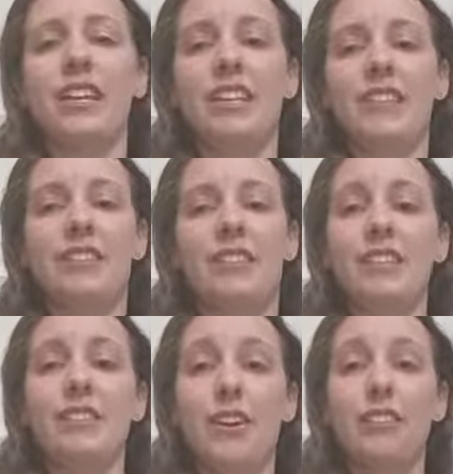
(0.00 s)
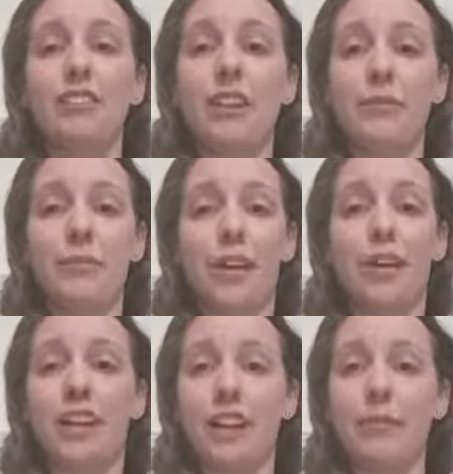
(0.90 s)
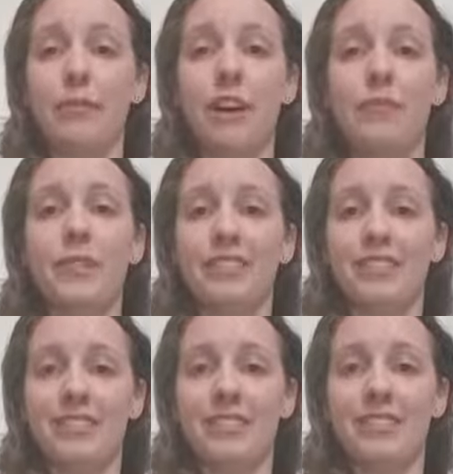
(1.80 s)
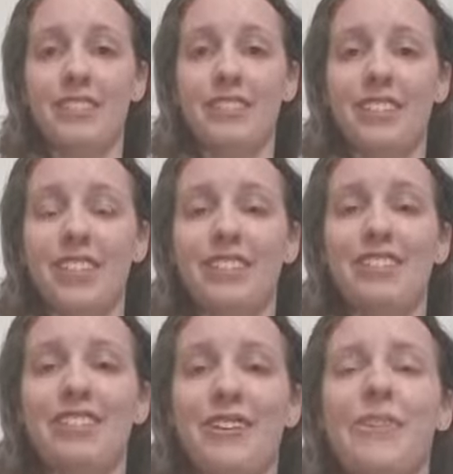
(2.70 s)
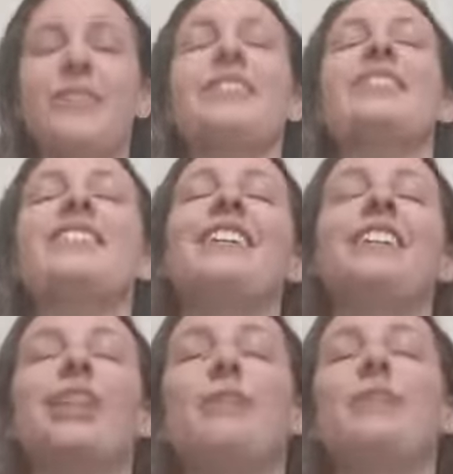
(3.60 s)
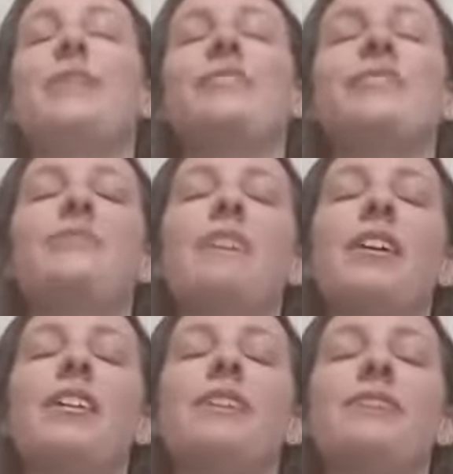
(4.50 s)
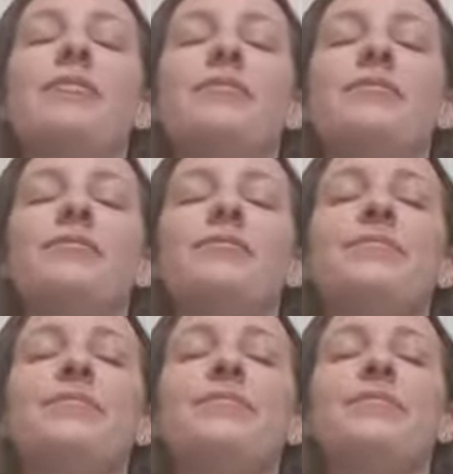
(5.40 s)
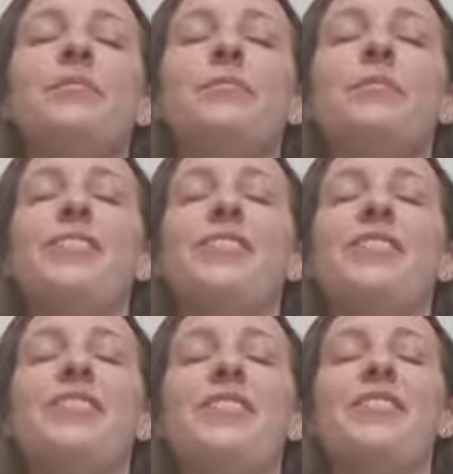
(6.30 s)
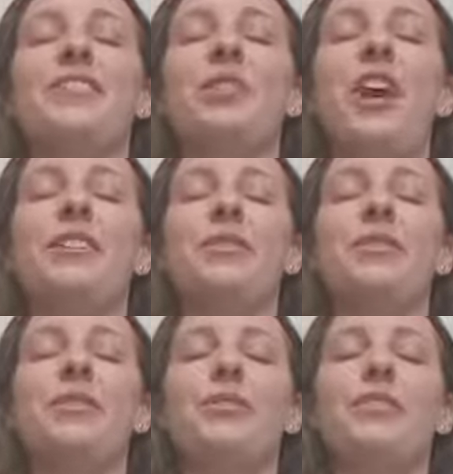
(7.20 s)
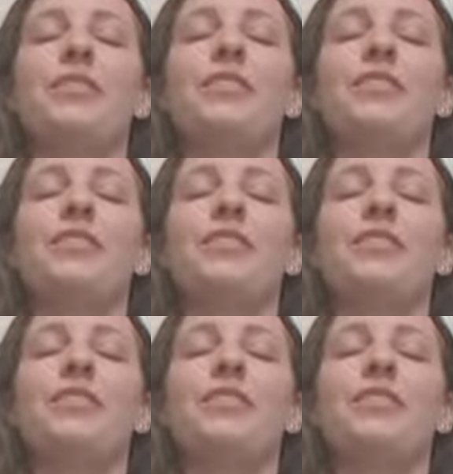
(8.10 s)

This is all temporary, I promise. So take a couple big deep breaths, breathe in all this gratitude,